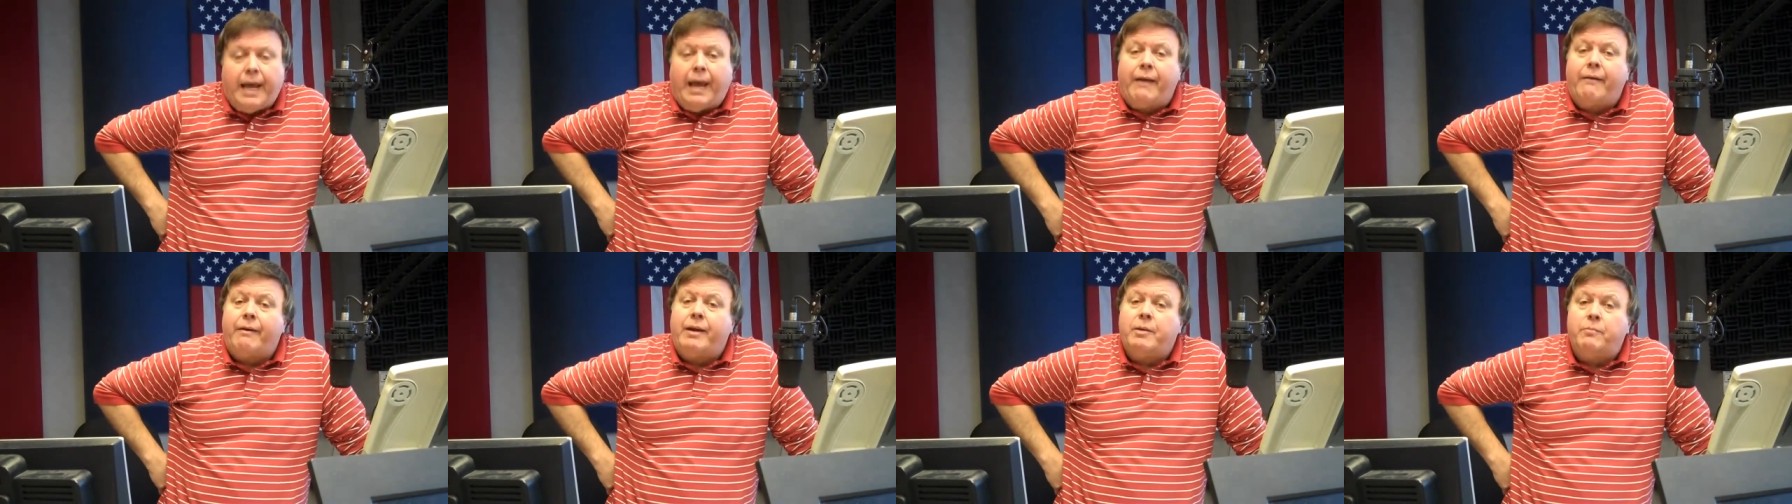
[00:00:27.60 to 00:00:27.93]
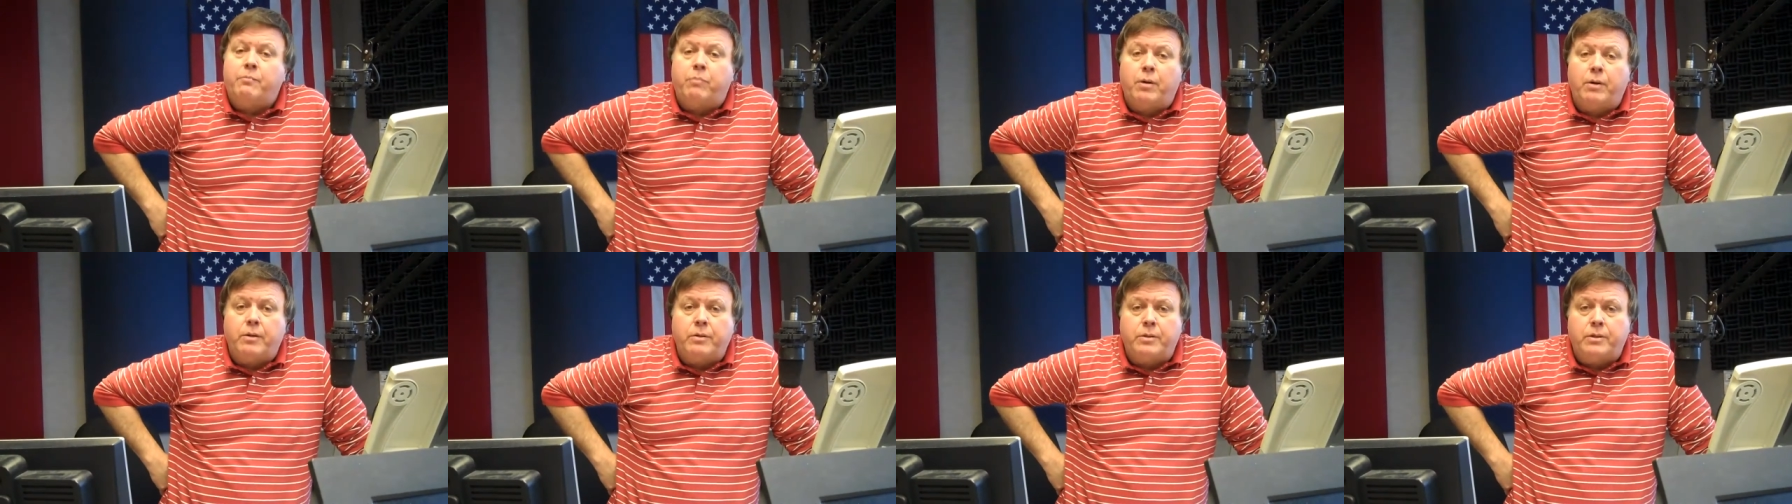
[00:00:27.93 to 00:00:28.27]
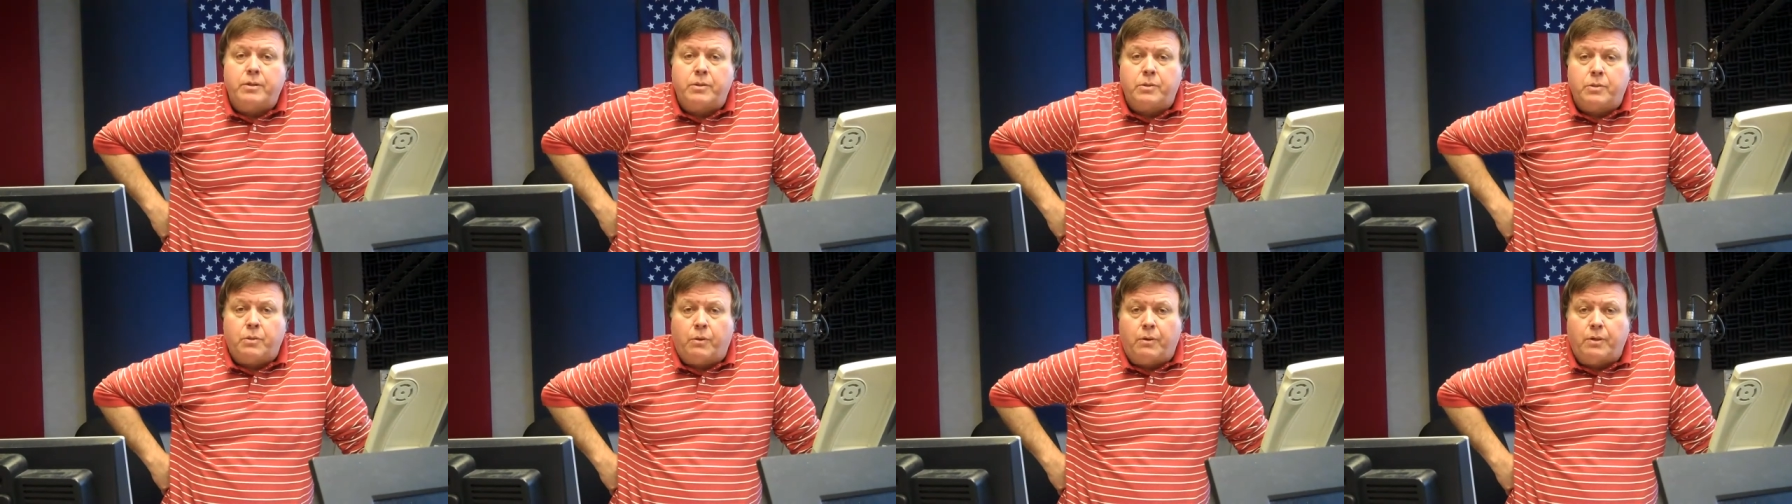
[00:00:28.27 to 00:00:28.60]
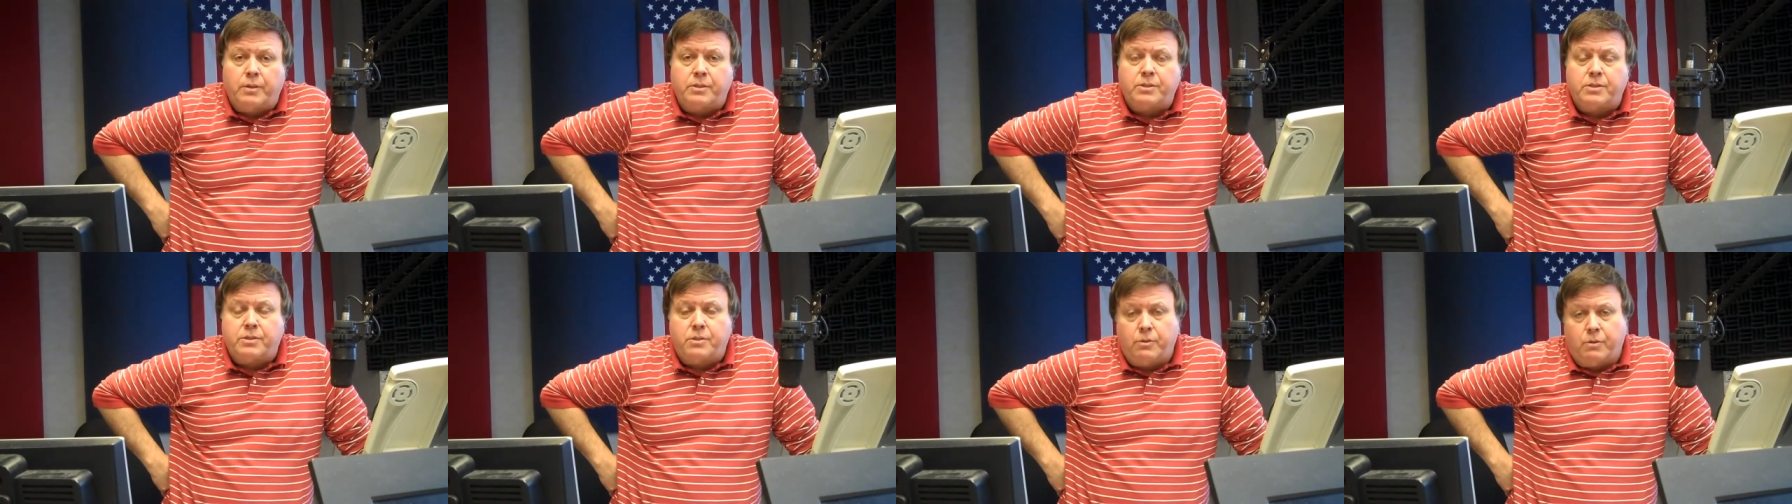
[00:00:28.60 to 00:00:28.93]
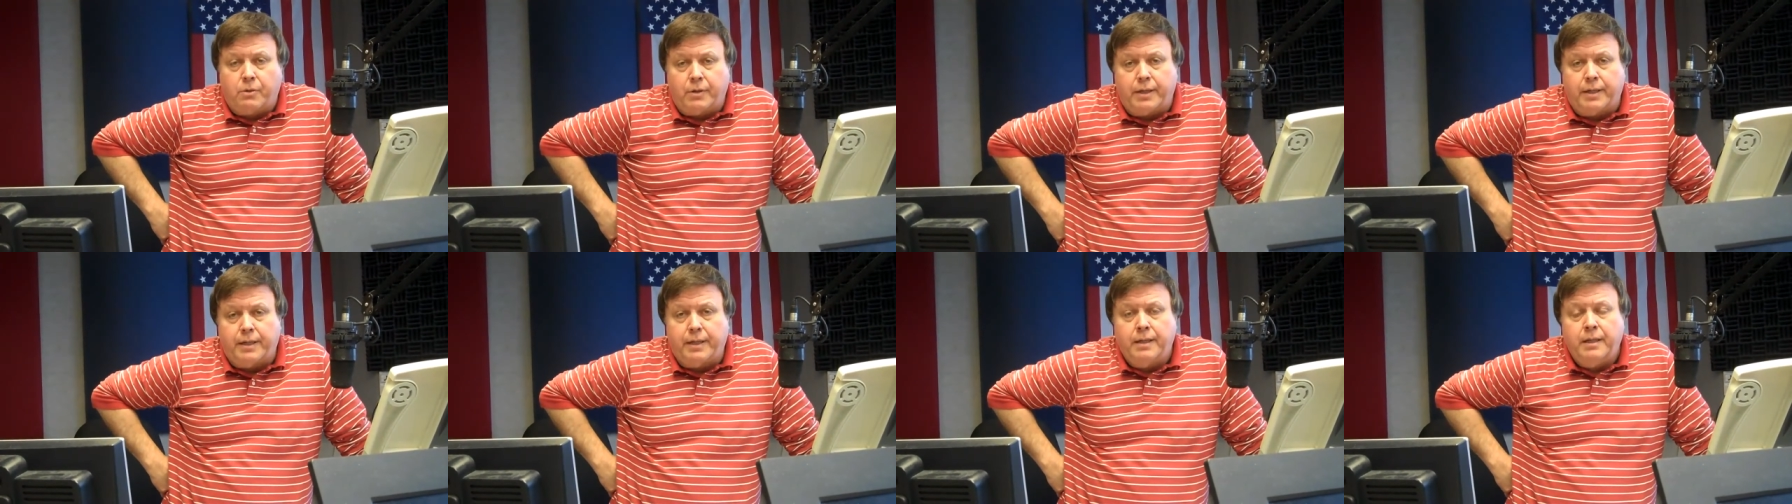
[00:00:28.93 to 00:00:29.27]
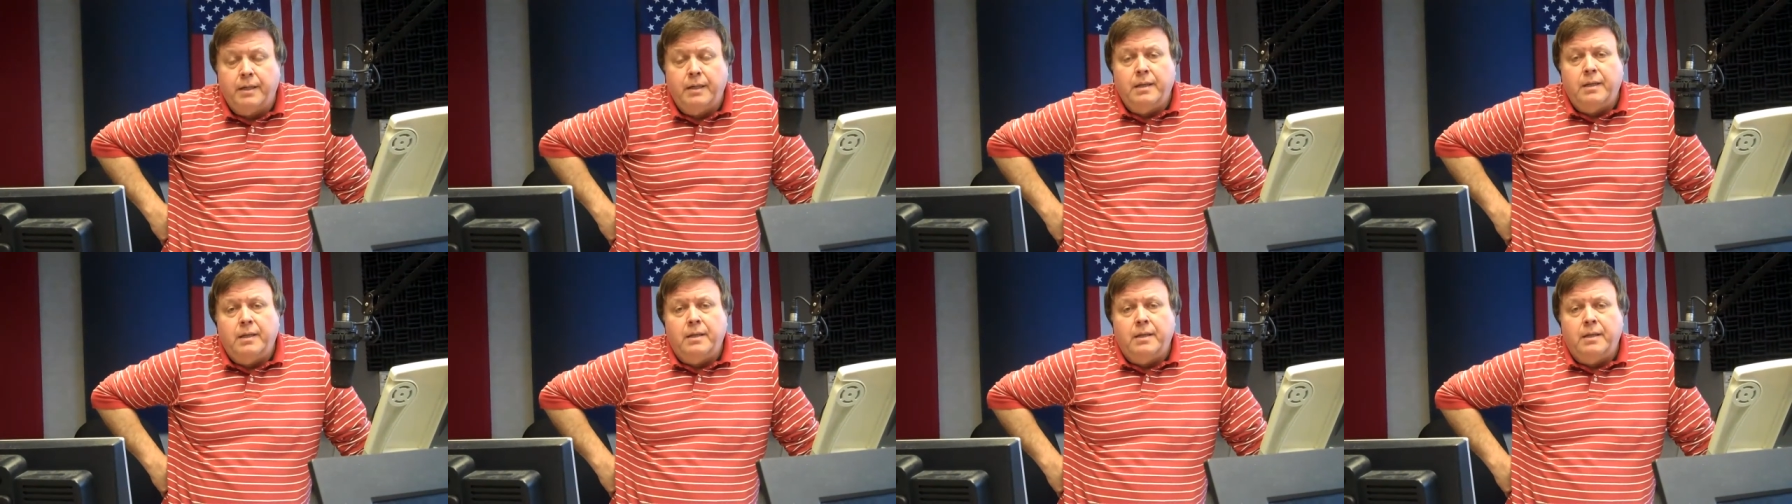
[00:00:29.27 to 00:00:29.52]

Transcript: Eric Burdon, of course, touring